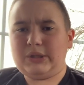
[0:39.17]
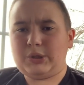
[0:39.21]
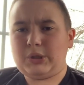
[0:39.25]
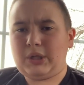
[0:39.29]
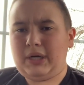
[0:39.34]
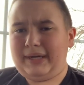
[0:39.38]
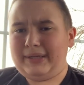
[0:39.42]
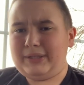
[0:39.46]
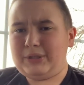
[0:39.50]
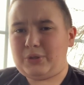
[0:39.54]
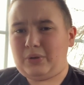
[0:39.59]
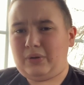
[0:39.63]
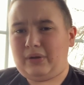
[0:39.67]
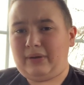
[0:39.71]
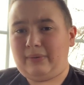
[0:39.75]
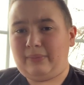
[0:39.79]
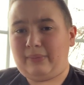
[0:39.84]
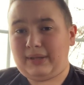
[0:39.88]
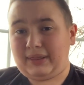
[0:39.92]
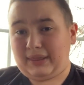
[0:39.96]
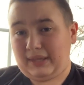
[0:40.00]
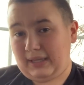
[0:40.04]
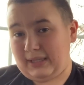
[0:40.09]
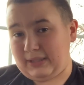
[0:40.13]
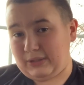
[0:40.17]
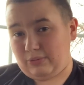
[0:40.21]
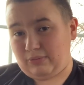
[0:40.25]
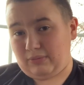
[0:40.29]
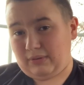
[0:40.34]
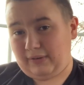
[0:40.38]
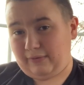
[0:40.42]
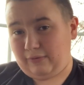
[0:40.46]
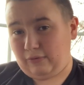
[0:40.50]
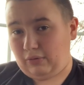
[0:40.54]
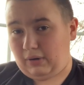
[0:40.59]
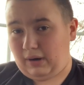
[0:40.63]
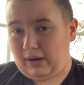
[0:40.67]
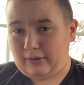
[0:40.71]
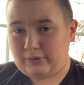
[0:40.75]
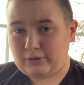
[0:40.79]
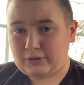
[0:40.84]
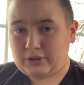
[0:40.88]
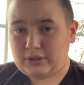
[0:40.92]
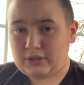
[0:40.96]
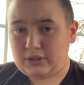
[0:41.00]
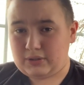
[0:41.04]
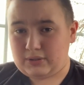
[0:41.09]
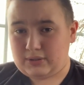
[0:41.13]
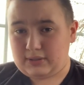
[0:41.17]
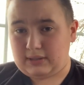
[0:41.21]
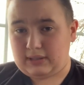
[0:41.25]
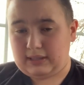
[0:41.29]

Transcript: try and join it within 24 hours because